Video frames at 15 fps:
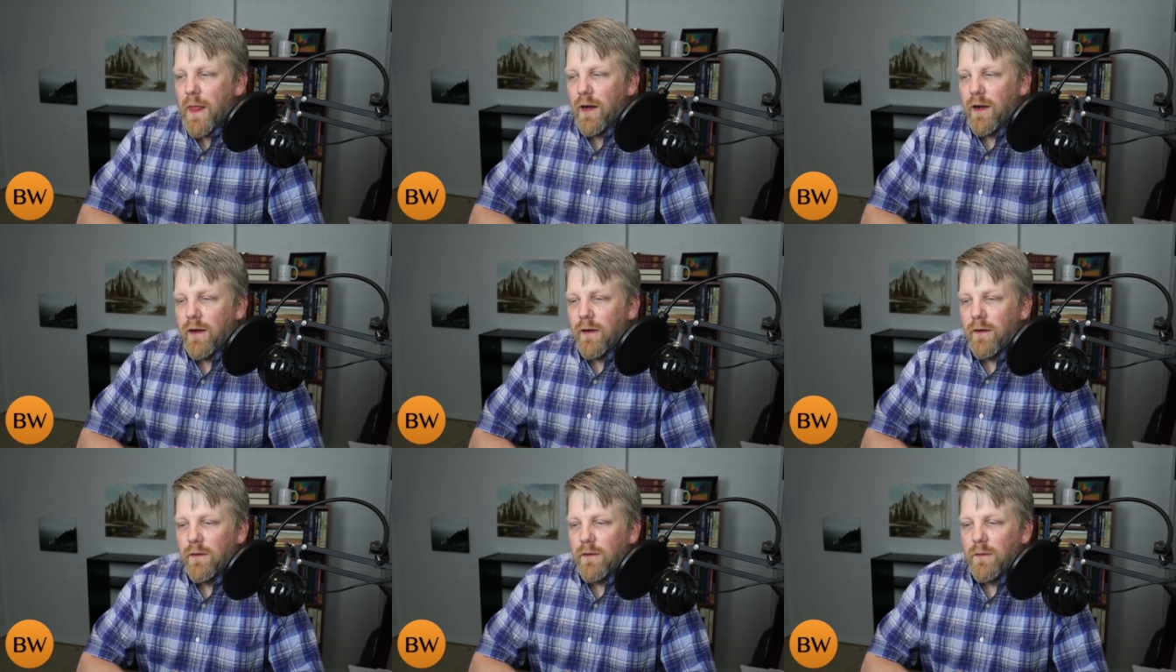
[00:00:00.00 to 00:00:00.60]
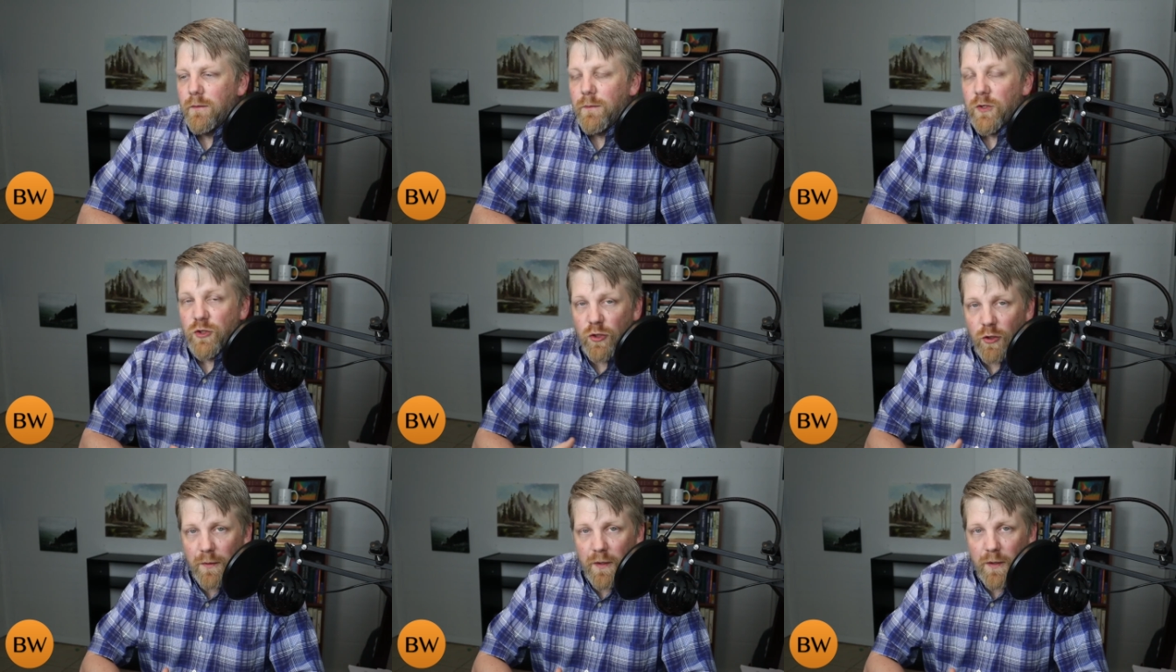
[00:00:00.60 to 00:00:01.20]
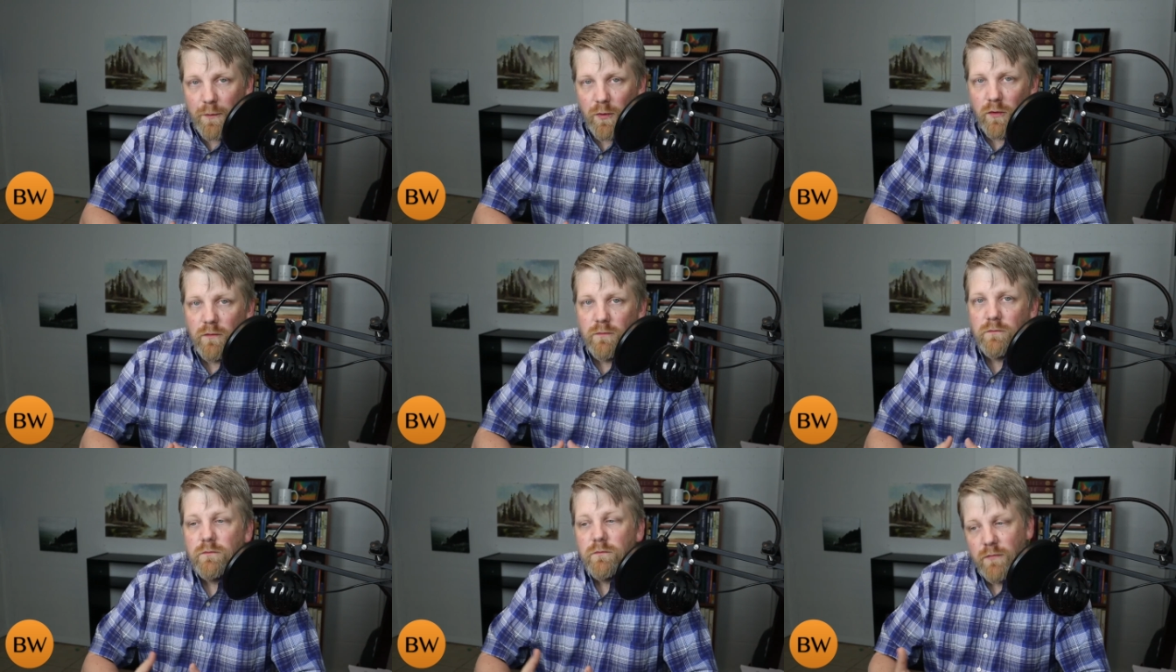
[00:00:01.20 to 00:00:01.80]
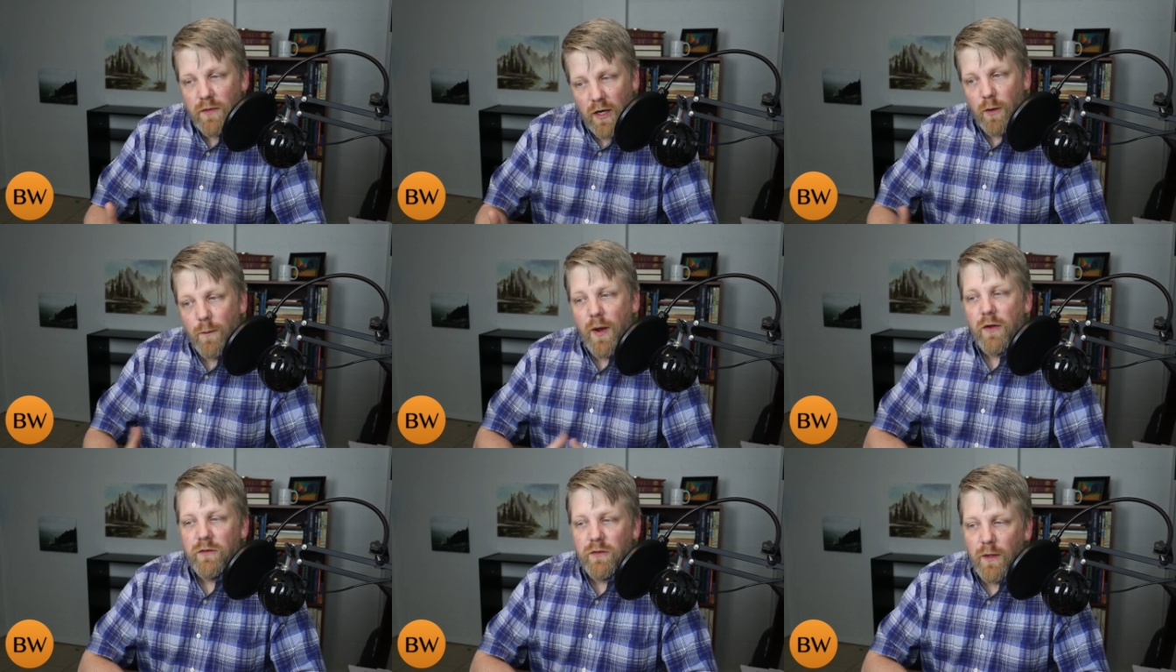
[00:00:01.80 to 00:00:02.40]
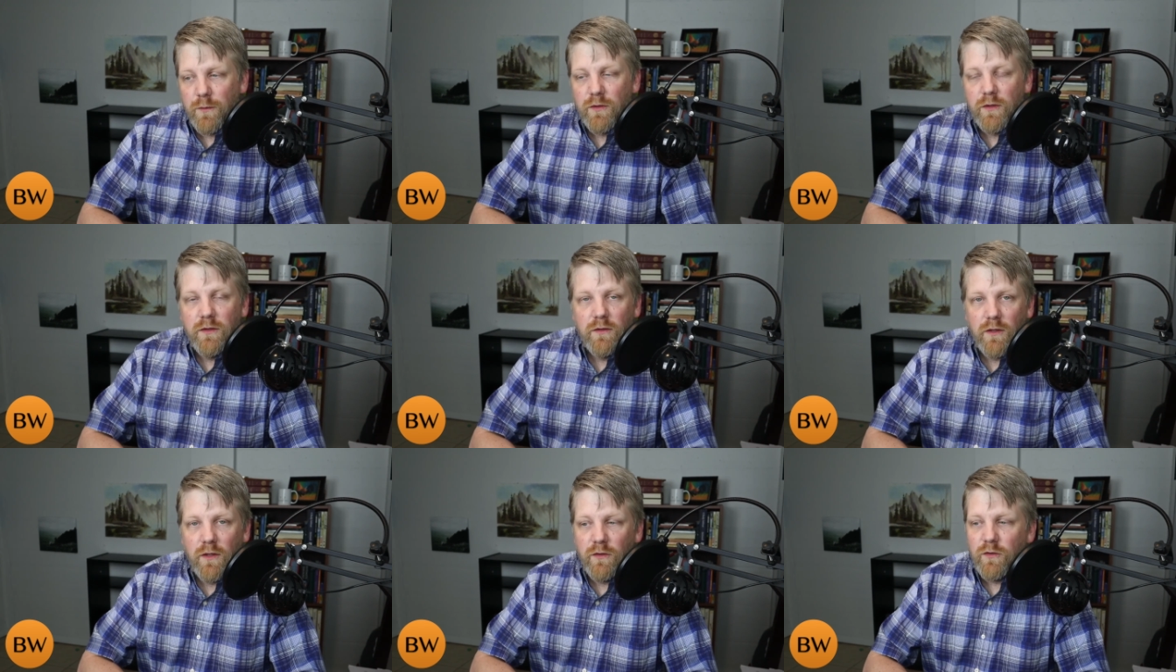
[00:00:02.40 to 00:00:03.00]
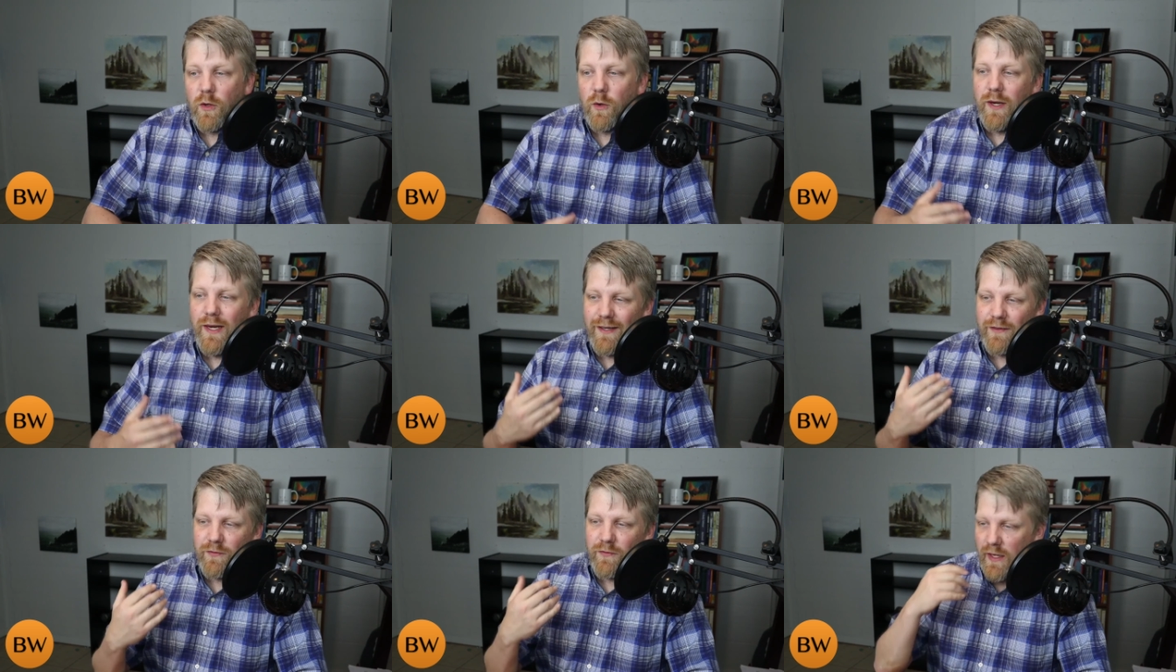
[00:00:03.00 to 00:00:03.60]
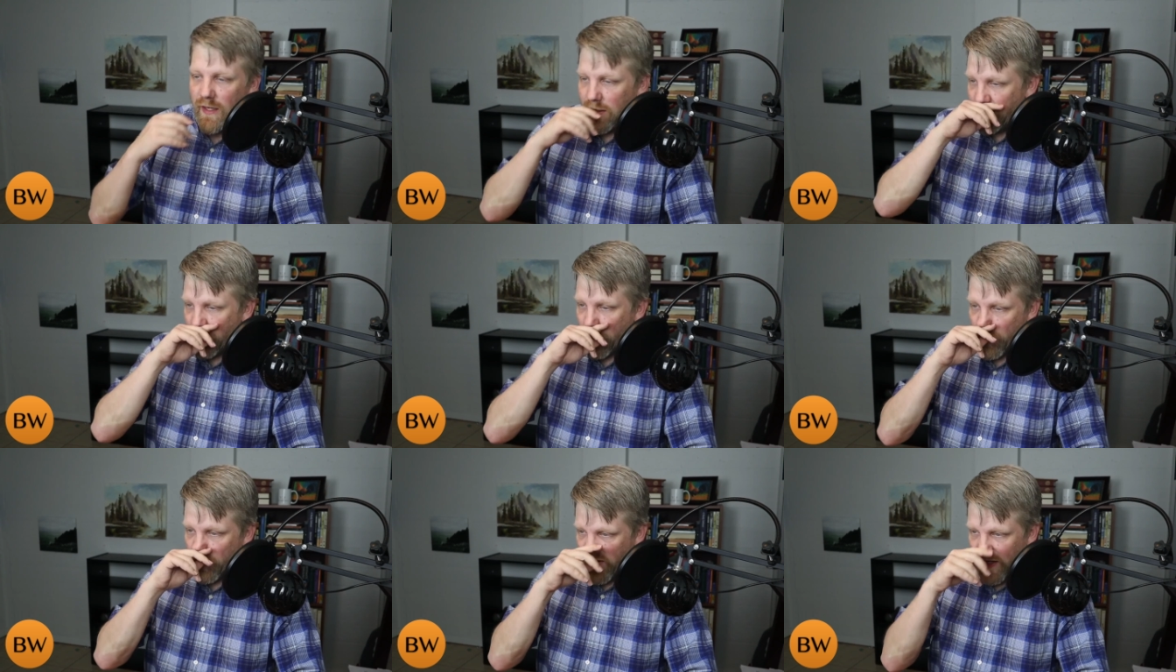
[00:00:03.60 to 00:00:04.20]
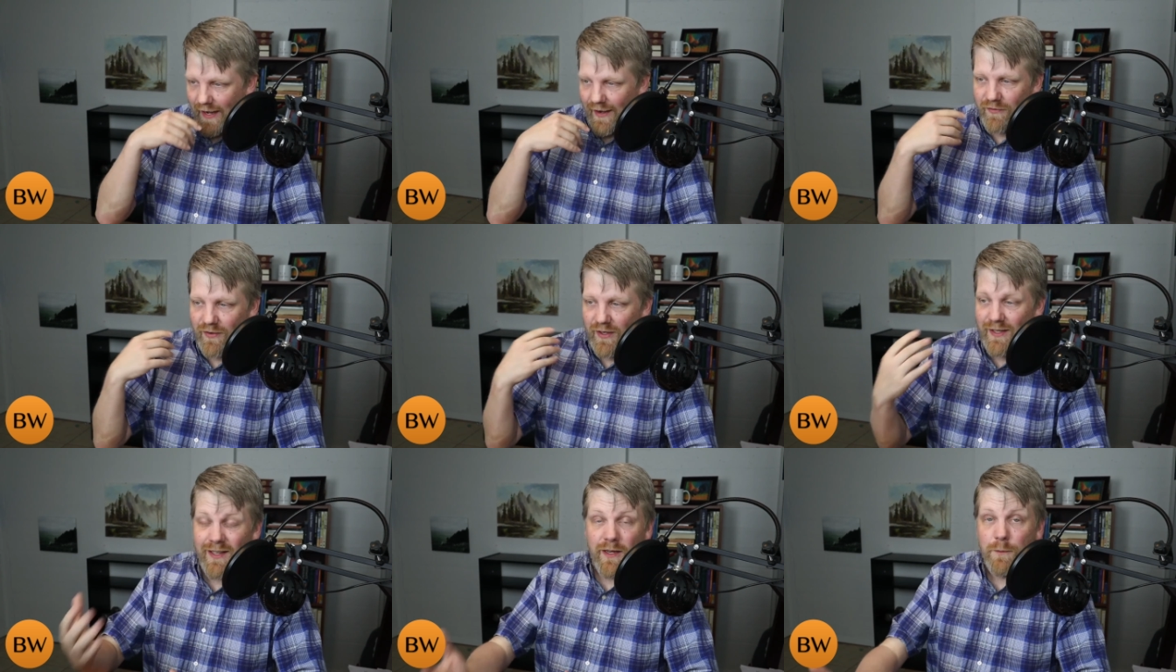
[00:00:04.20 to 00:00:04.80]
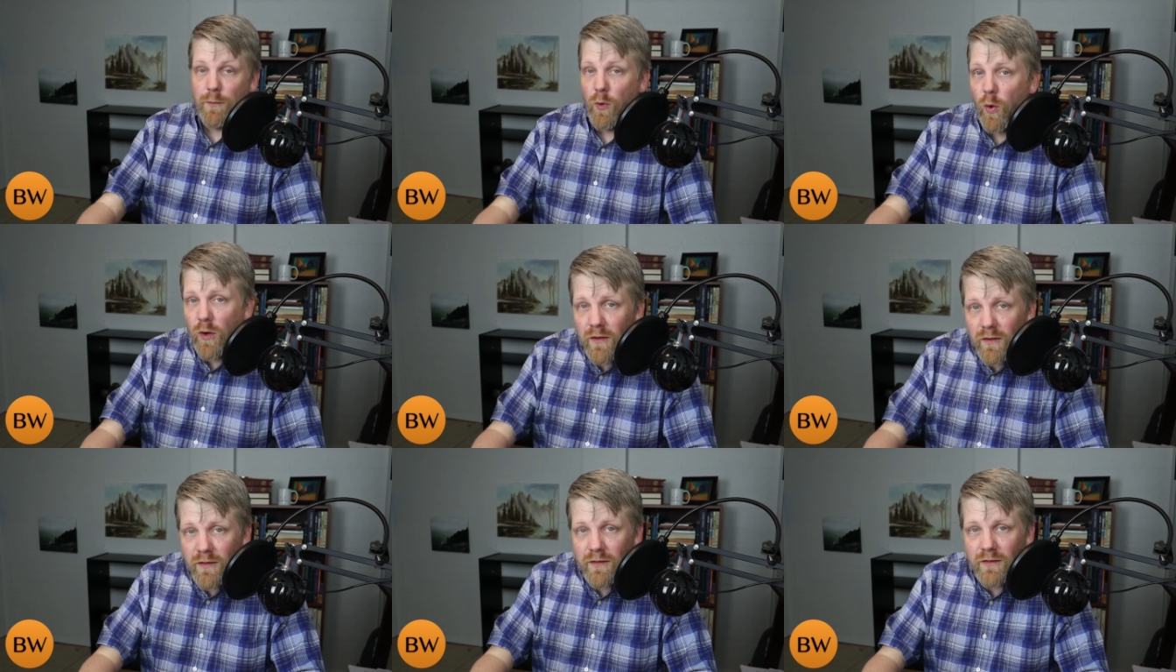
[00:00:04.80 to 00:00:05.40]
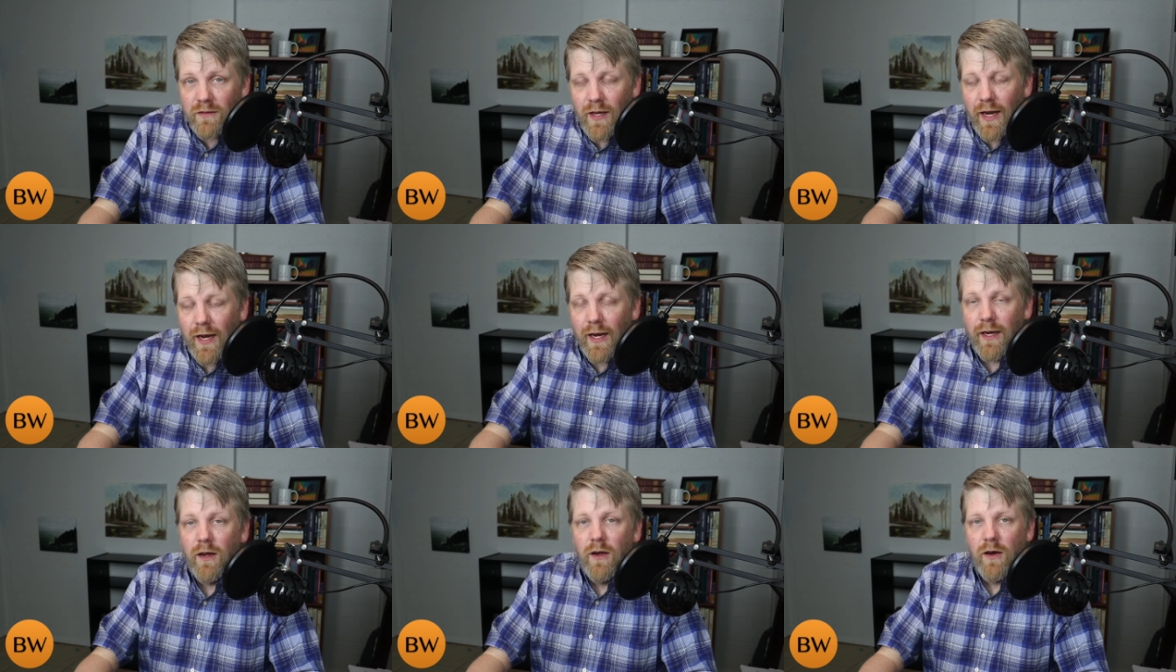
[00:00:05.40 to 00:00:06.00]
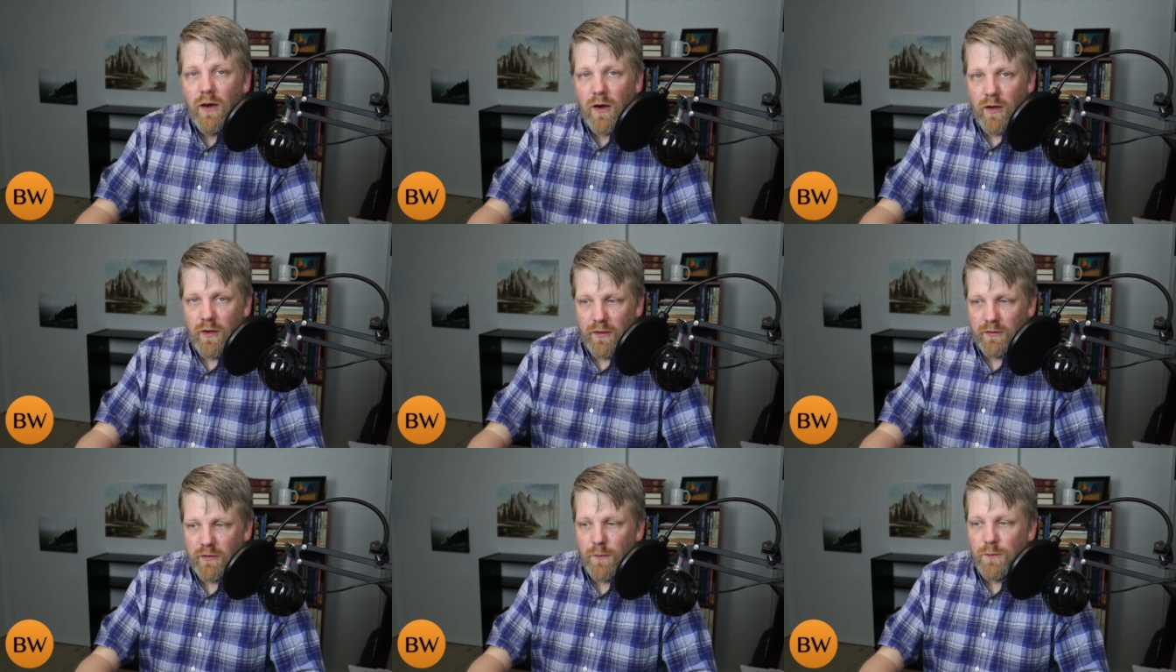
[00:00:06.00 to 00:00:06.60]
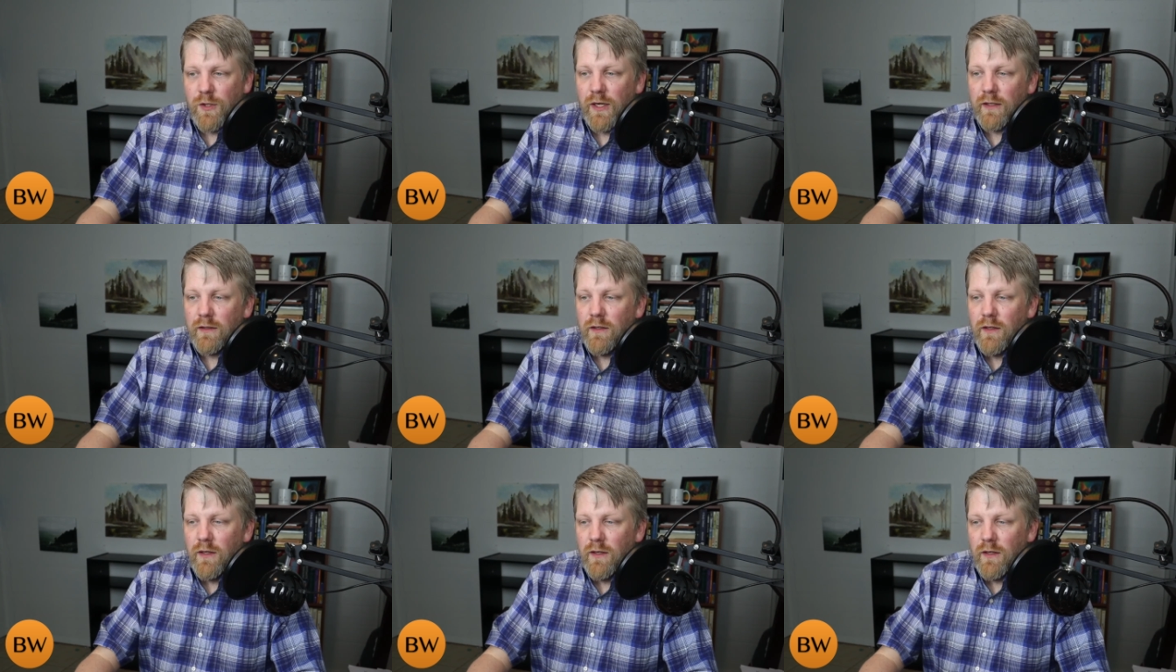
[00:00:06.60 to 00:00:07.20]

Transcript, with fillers: Uh, mature people care about substance, and so if they don't have anything important to say on a subject